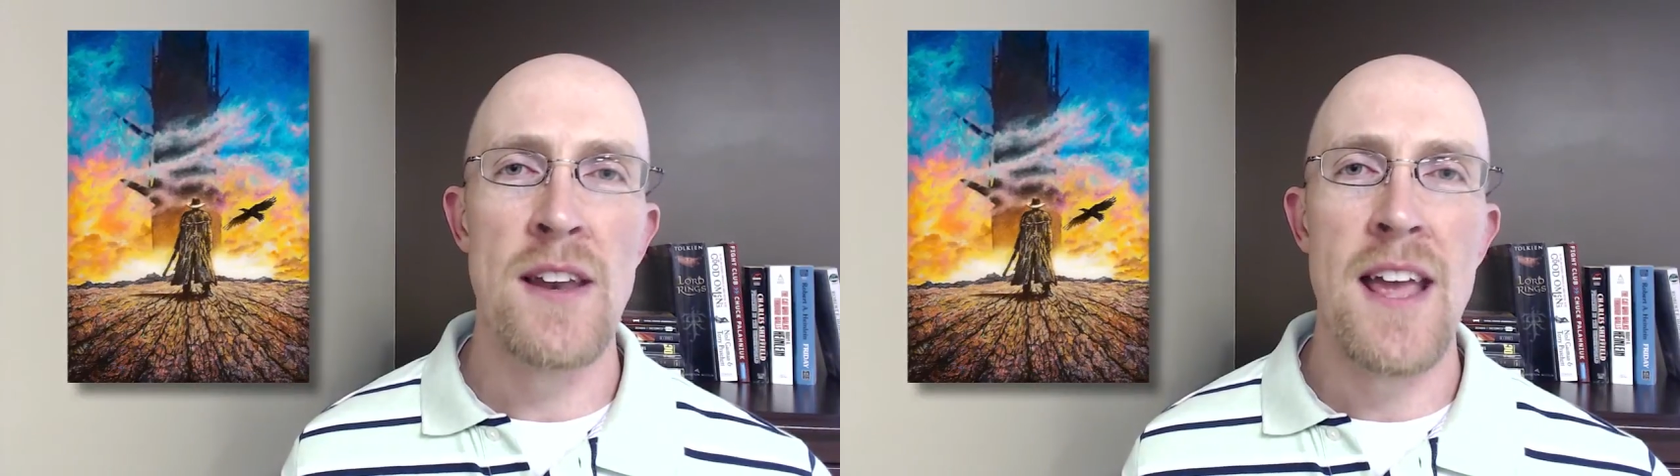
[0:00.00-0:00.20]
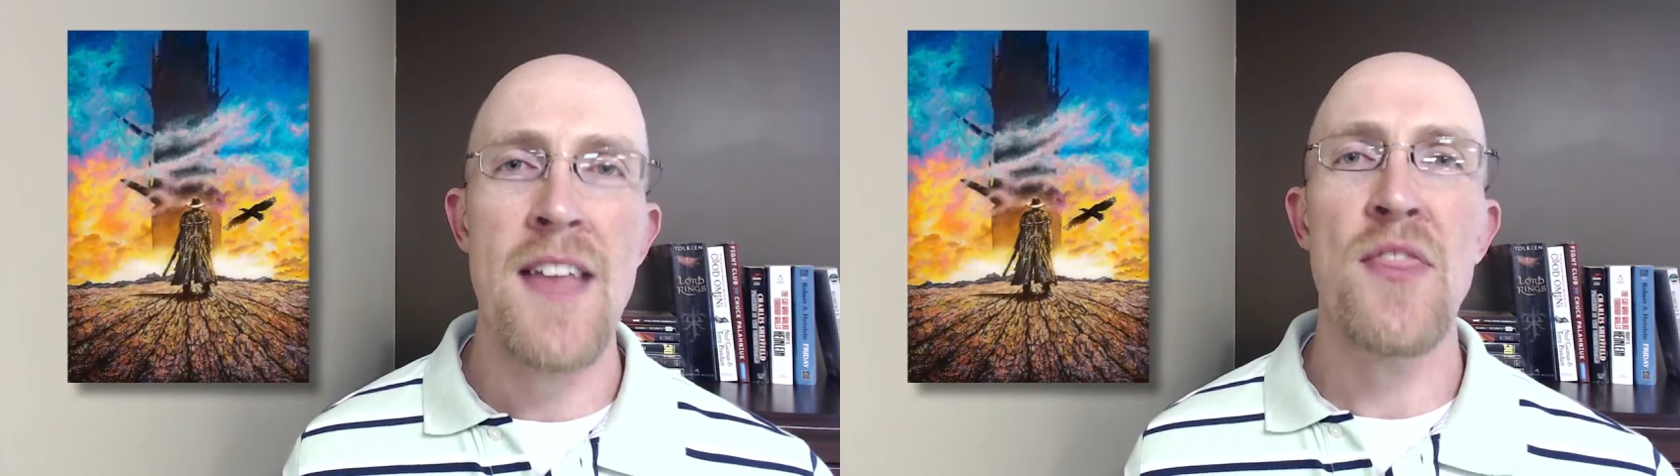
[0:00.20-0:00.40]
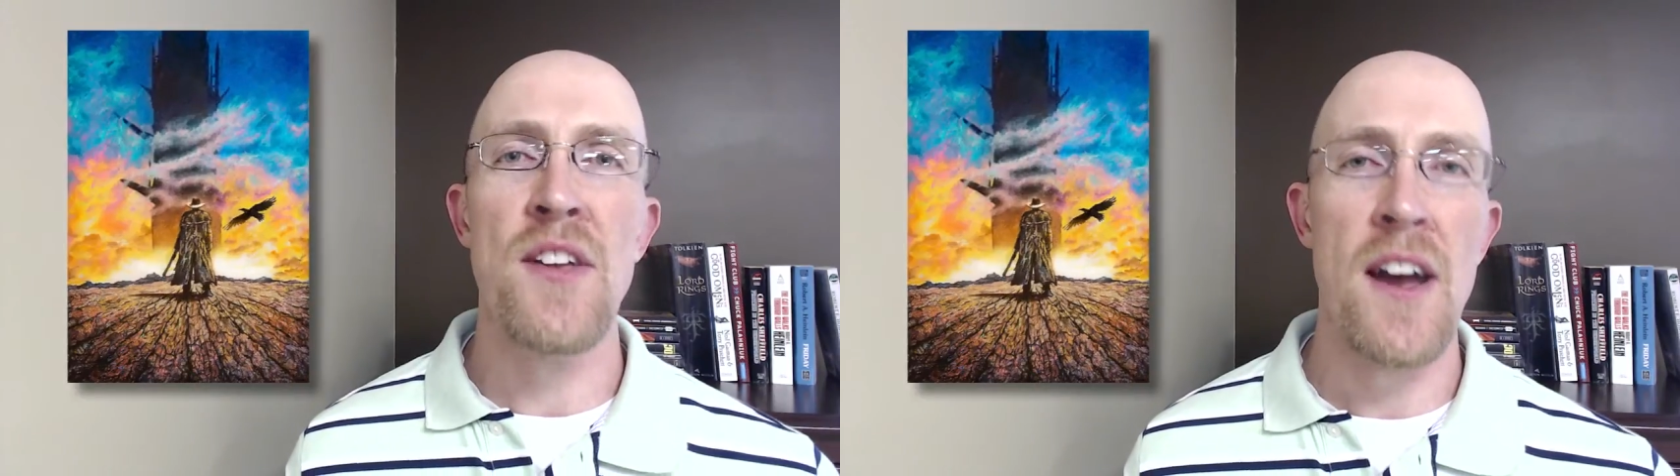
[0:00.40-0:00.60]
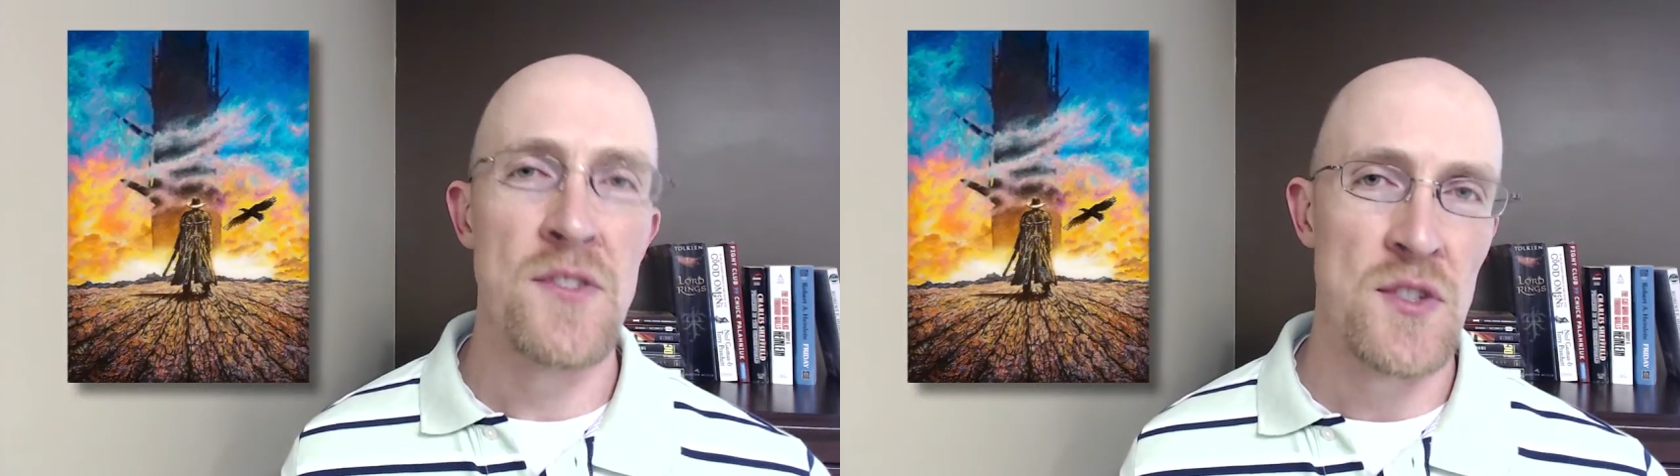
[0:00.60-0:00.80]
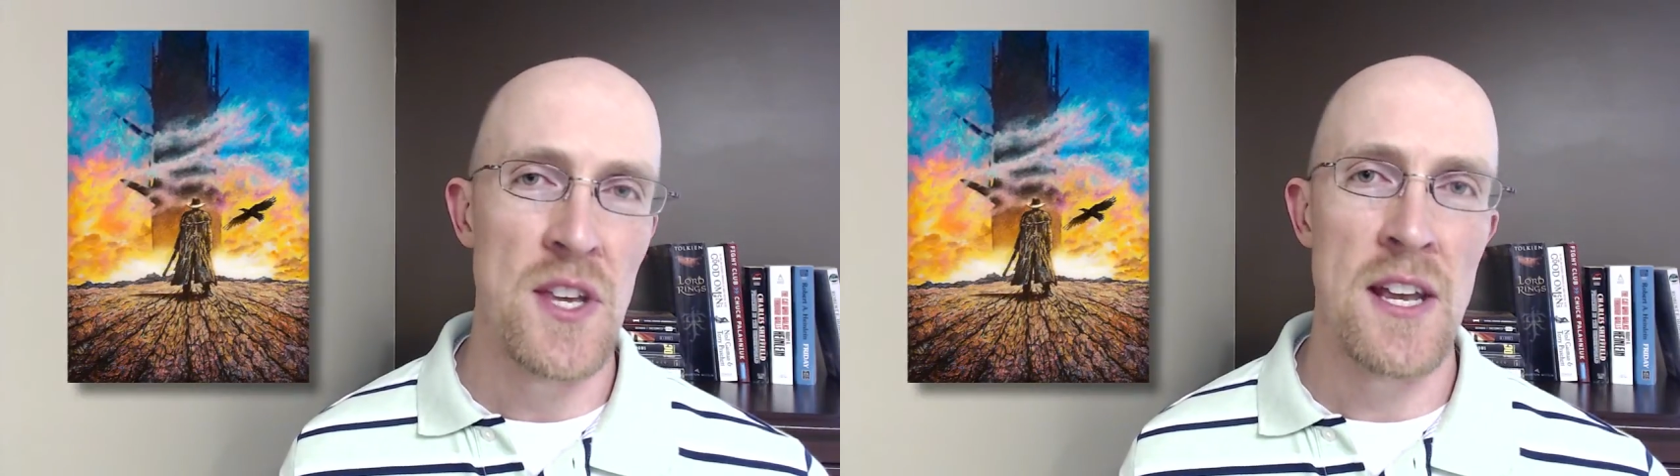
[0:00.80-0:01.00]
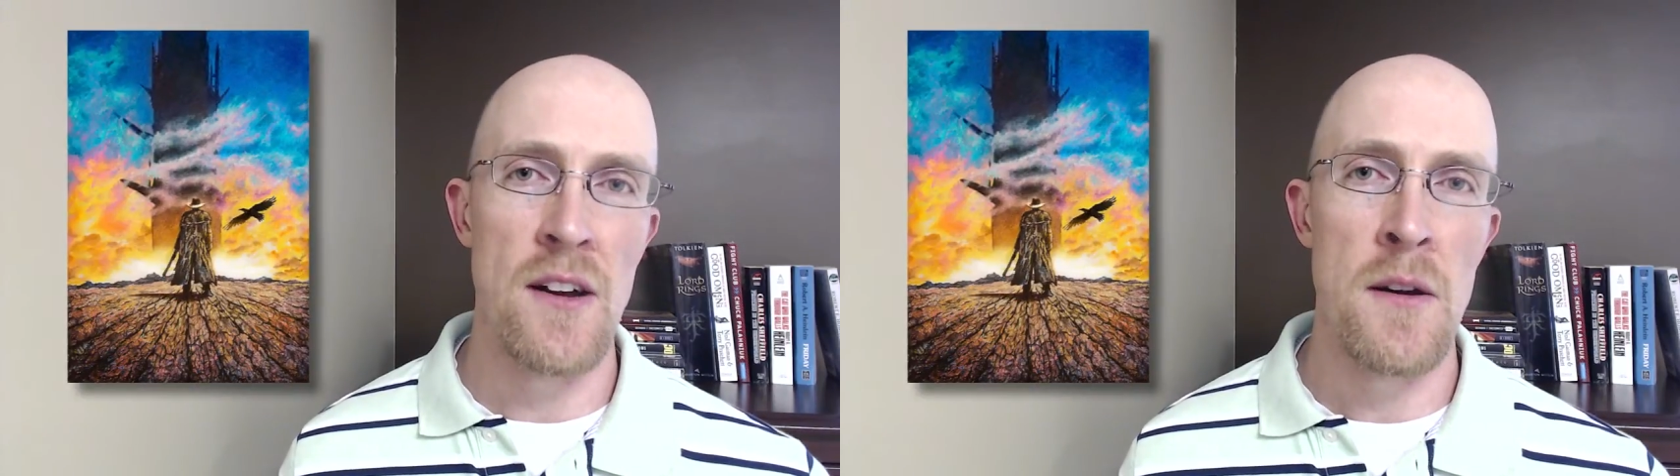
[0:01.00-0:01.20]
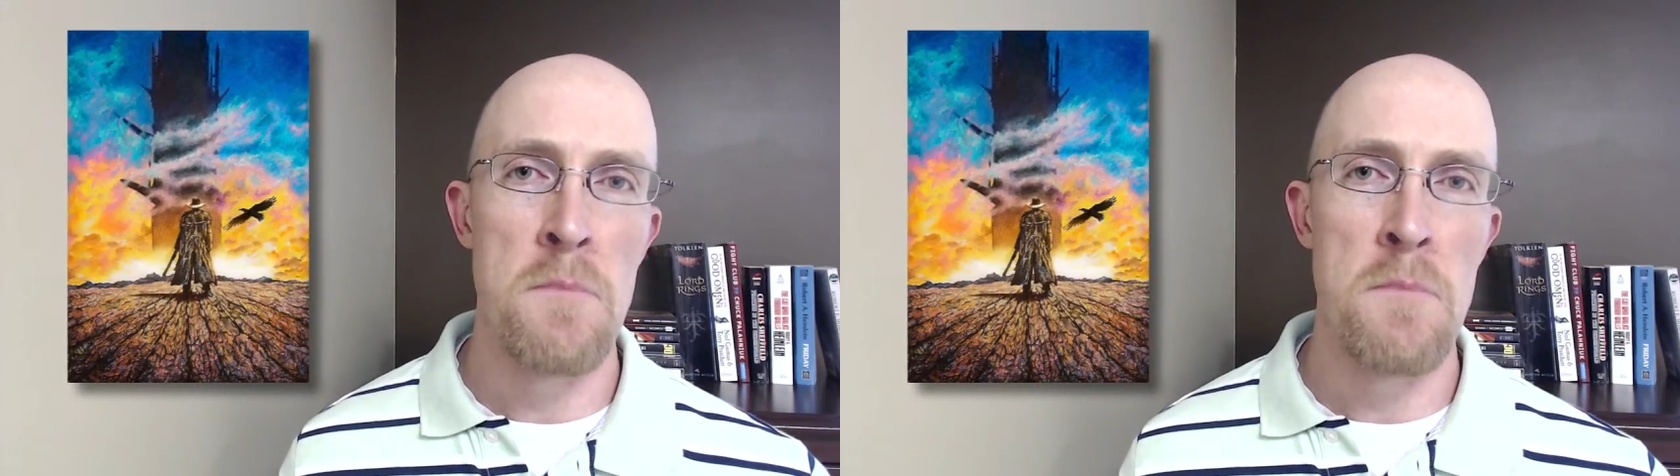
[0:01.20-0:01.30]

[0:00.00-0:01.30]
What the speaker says: in The Gunslinger,